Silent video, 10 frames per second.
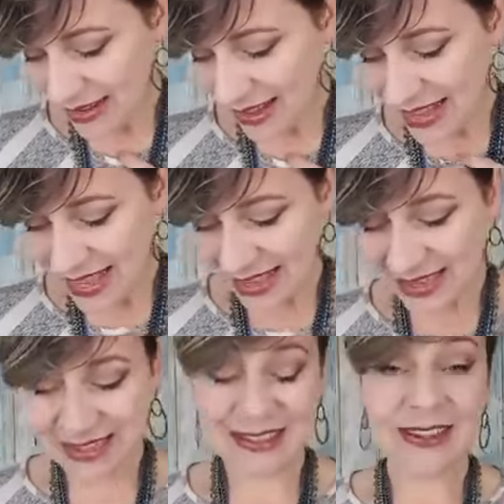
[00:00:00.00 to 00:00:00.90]

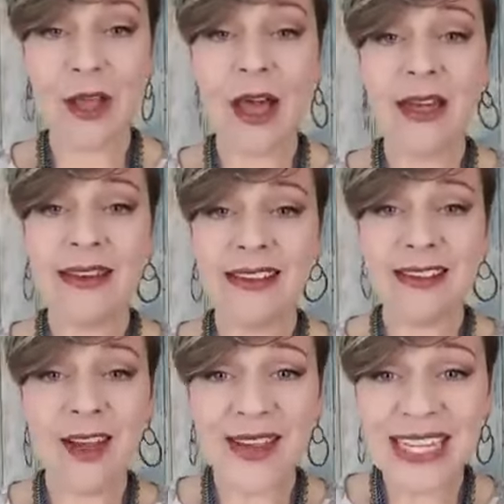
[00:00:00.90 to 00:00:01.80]
again, God
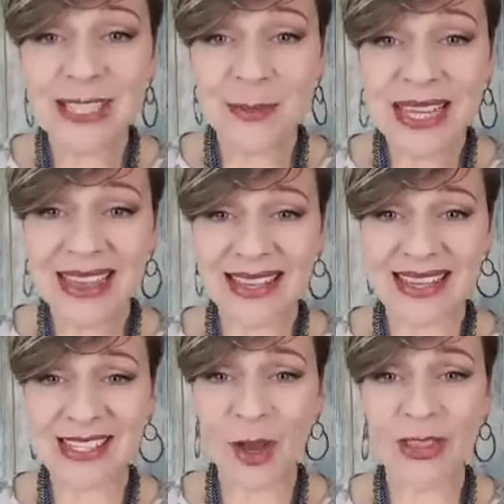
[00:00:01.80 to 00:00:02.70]
is with
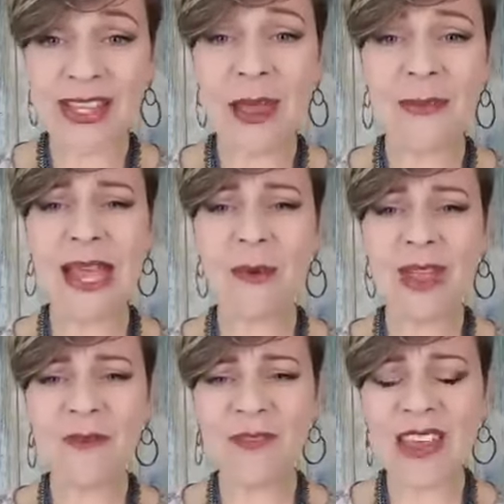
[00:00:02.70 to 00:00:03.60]
us all the time, yet
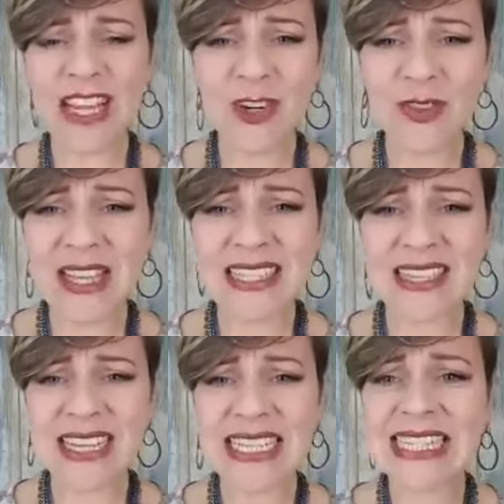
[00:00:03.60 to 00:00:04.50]
we fear these
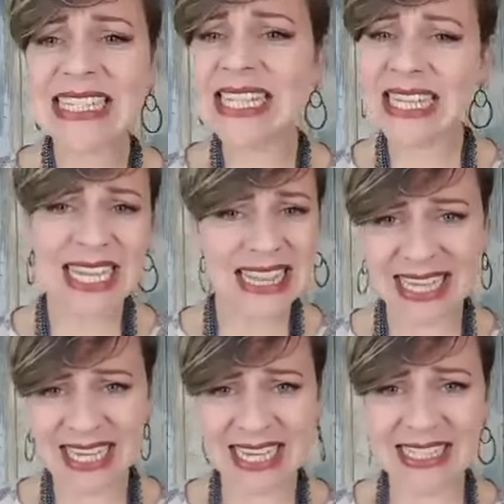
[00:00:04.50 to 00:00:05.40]
like silly
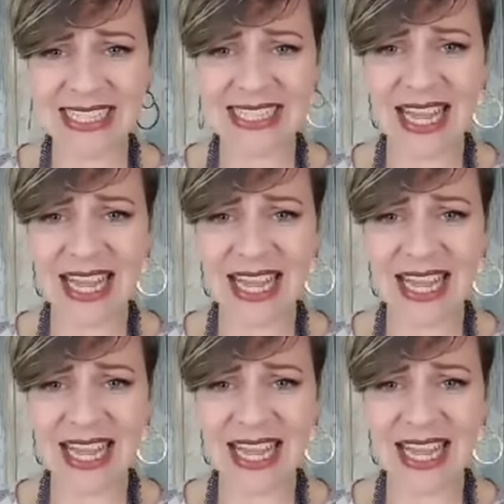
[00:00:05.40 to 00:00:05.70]
things.